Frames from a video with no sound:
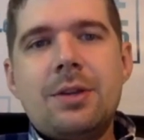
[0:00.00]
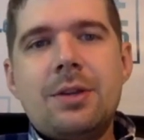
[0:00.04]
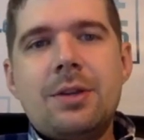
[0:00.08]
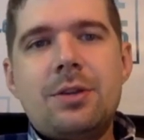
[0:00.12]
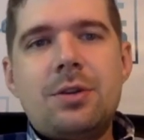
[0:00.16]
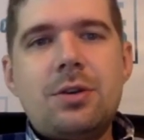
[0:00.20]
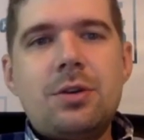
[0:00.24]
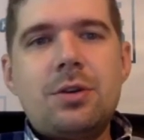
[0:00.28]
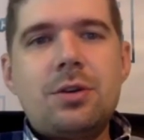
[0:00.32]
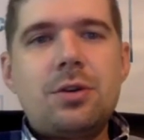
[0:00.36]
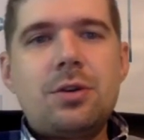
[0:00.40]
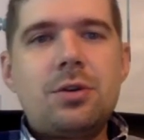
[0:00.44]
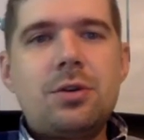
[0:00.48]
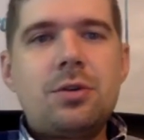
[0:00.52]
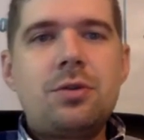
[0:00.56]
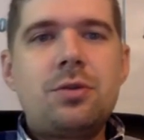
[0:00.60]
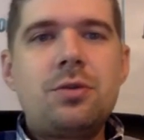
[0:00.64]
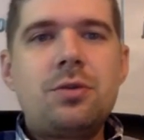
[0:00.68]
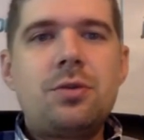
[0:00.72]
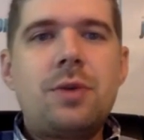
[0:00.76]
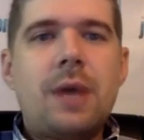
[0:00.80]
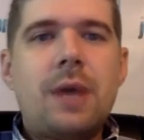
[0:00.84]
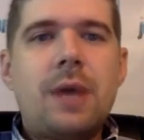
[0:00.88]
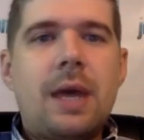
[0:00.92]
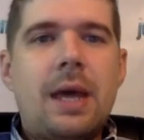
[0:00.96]

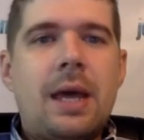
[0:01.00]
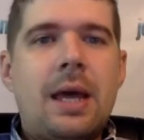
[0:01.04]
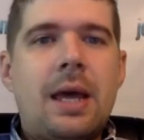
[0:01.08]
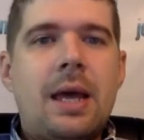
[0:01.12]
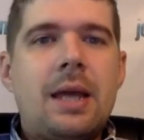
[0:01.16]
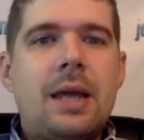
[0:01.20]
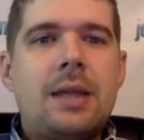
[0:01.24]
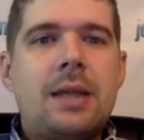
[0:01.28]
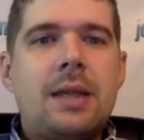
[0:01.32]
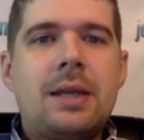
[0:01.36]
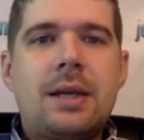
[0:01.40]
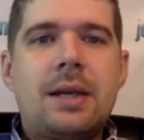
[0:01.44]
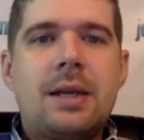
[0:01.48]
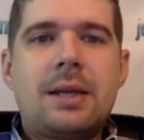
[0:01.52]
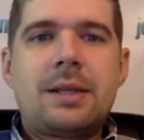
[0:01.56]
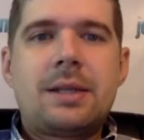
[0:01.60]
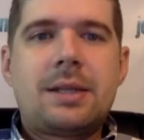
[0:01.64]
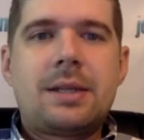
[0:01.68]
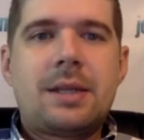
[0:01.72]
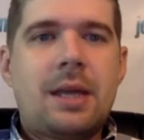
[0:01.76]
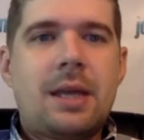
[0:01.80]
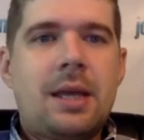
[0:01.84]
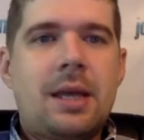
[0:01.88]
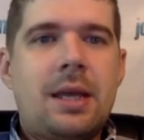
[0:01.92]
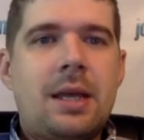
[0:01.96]
does
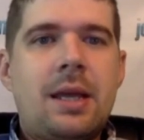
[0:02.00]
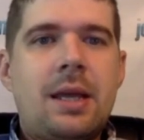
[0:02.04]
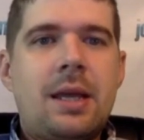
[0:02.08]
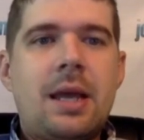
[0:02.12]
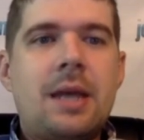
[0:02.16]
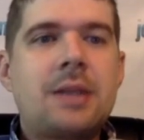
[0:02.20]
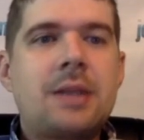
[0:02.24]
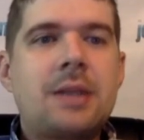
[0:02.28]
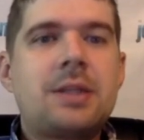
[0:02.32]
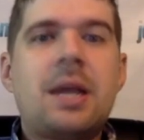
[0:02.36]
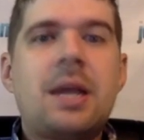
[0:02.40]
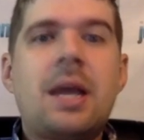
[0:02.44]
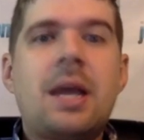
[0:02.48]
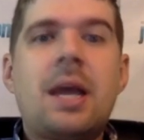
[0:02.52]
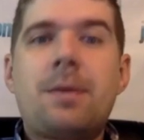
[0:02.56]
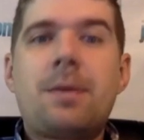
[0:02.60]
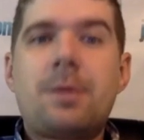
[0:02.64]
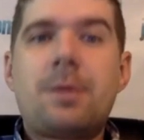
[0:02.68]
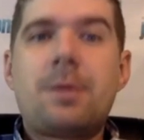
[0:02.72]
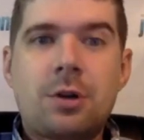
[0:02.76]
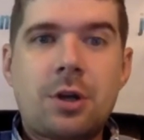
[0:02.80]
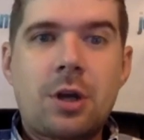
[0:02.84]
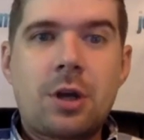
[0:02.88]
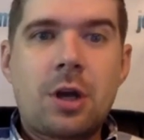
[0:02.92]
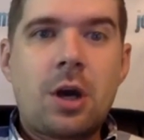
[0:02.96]
a
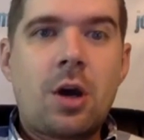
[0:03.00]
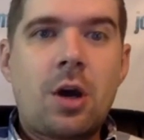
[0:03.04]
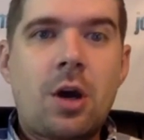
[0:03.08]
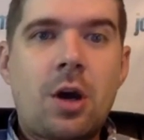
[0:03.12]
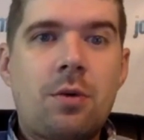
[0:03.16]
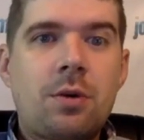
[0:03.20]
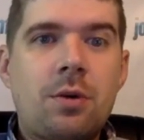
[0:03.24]
examiner go,